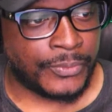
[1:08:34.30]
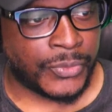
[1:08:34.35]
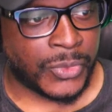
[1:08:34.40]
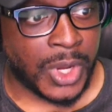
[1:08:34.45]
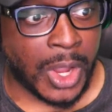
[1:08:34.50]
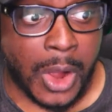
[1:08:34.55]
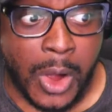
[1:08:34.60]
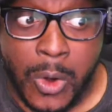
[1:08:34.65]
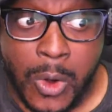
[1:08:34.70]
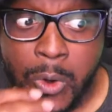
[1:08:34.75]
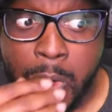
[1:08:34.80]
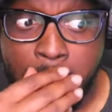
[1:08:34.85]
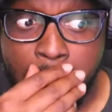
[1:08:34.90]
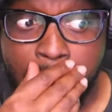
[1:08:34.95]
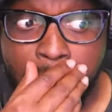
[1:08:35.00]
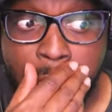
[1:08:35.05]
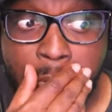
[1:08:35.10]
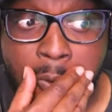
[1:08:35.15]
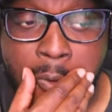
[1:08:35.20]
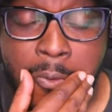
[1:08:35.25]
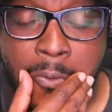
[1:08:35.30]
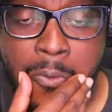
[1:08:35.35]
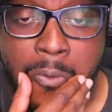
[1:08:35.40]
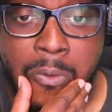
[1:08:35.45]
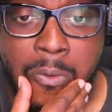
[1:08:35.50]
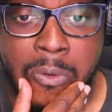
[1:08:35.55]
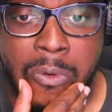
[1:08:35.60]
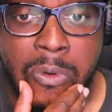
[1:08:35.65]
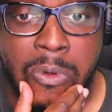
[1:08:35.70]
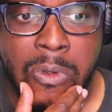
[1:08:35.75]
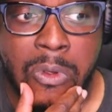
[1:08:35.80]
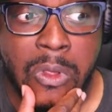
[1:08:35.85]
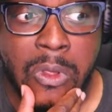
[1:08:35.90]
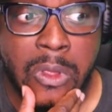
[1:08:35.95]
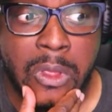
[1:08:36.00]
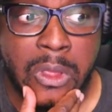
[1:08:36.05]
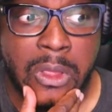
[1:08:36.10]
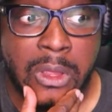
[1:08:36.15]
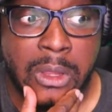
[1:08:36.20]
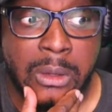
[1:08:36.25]
Oh,
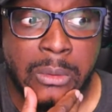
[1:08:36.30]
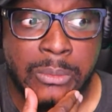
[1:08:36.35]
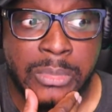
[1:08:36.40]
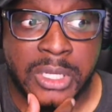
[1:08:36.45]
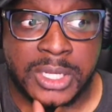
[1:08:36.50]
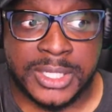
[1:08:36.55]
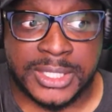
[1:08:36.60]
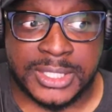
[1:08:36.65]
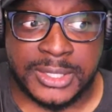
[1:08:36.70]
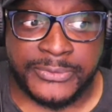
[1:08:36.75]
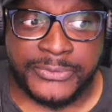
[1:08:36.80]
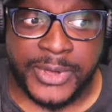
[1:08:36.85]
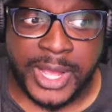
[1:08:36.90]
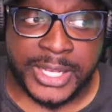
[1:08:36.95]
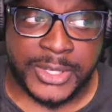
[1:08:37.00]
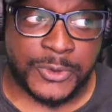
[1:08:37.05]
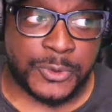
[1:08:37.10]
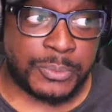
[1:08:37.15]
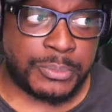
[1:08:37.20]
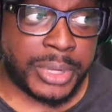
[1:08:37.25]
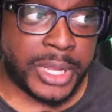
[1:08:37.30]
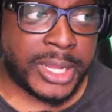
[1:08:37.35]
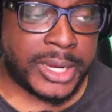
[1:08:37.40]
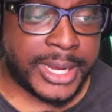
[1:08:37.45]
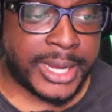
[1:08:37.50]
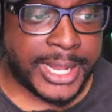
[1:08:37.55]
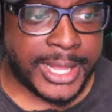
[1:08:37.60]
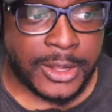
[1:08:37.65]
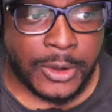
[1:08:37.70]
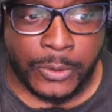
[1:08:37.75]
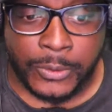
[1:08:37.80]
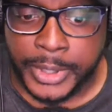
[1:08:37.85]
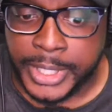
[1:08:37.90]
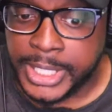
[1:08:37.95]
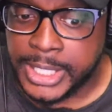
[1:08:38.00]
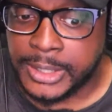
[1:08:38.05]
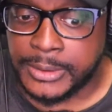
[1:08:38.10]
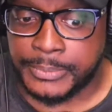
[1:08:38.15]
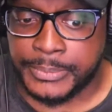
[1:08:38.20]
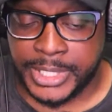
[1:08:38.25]
because if I do better, they're going to
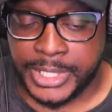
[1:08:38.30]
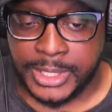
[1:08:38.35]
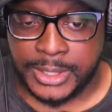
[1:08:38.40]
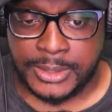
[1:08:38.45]
help me.